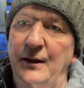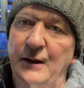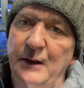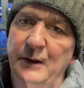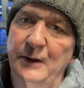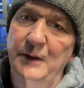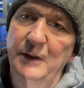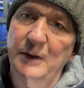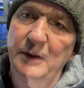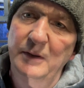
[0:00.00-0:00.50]

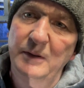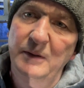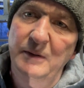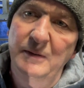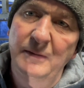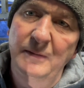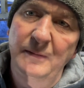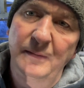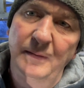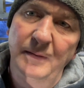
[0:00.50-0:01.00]
you know,
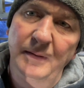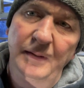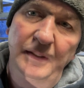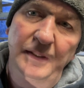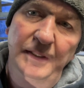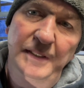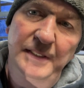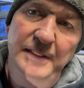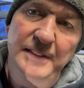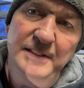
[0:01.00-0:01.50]

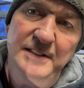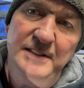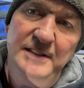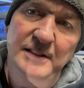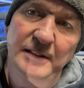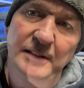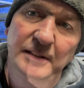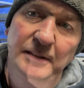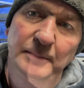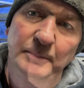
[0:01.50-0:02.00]
is
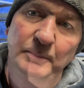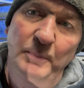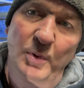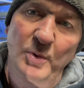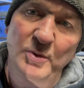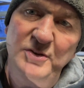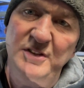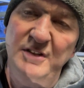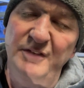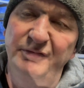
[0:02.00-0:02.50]
the
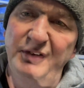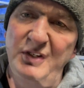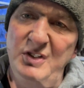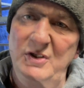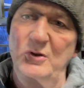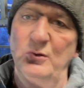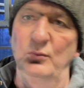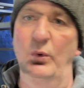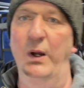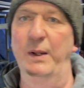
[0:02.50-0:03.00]
most
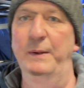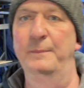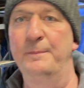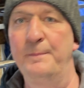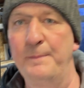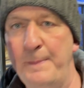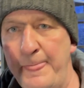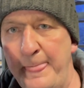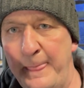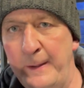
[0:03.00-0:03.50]
efficient one.
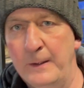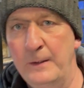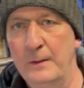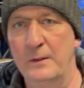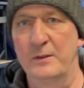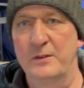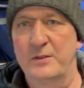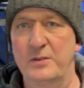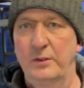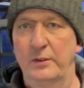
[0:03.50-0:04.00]

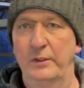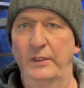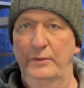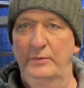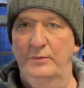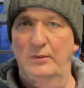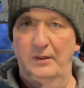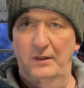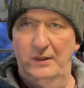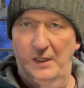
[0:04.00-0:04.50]
So
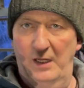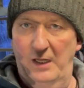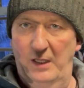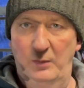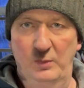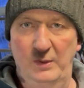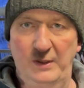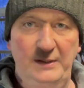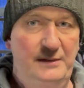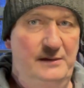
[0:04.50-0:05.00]
I
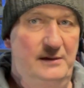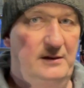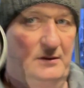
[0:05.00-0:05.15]
went